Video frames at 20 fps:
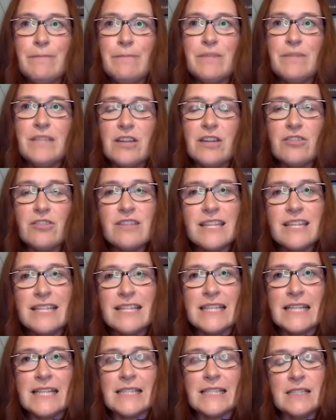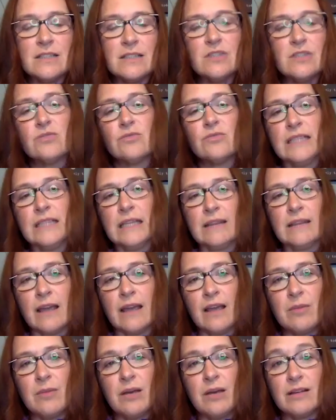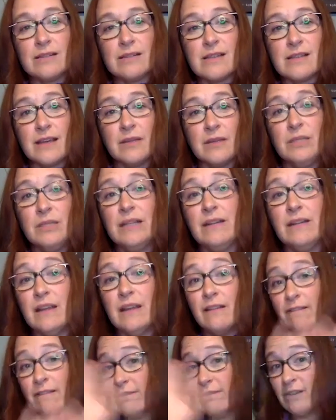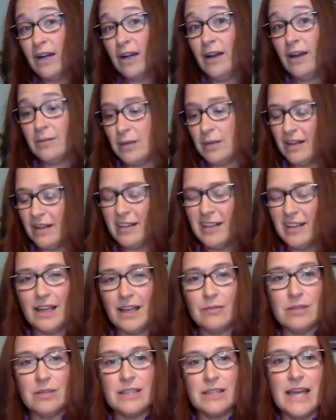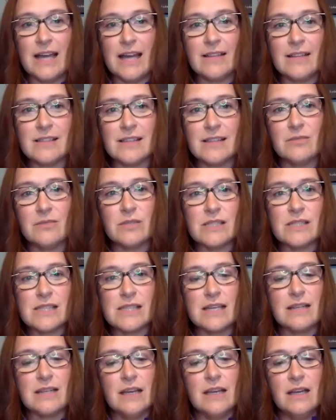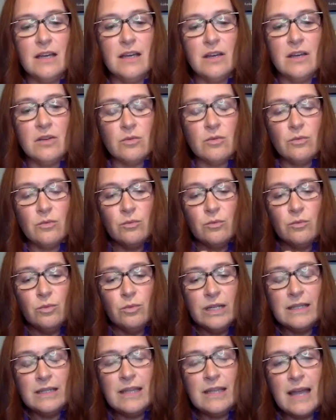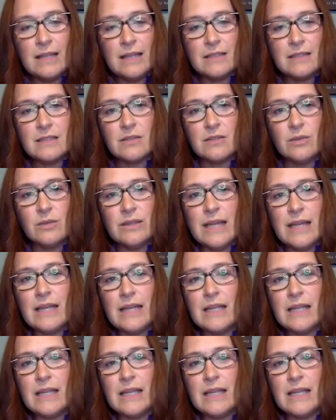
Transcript: The other thing that I didn't really think about because I completely forgot about it again with the accident was that when that when that